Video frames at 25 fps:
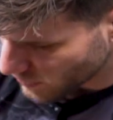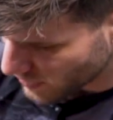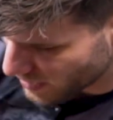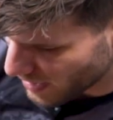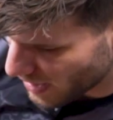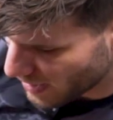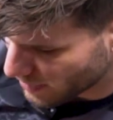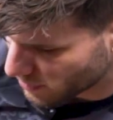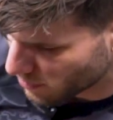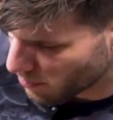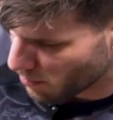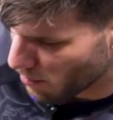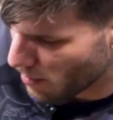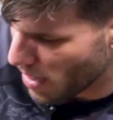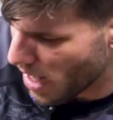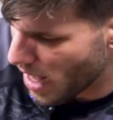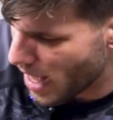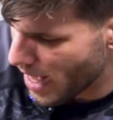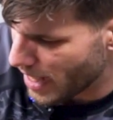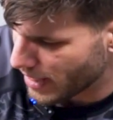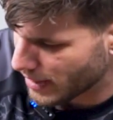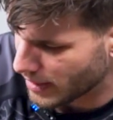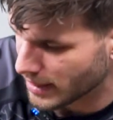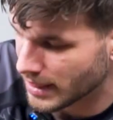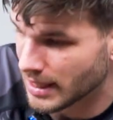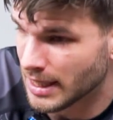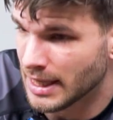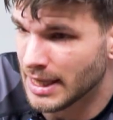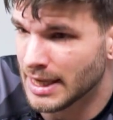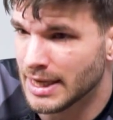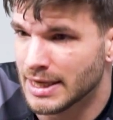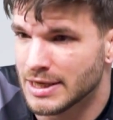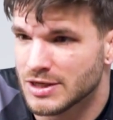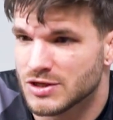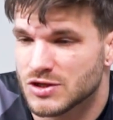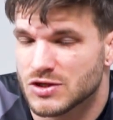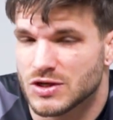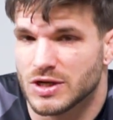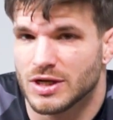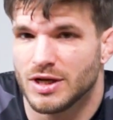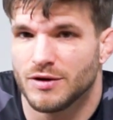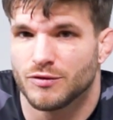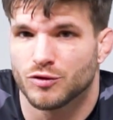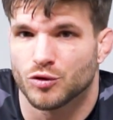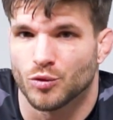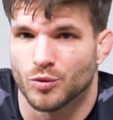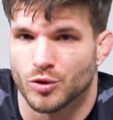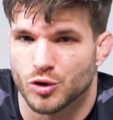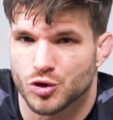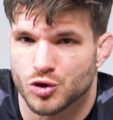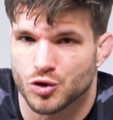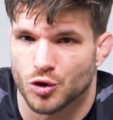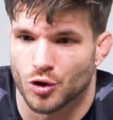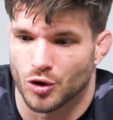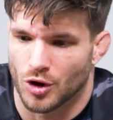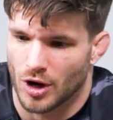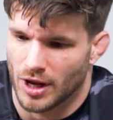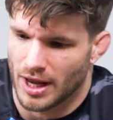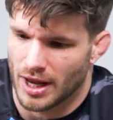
to get my sleeve to insert a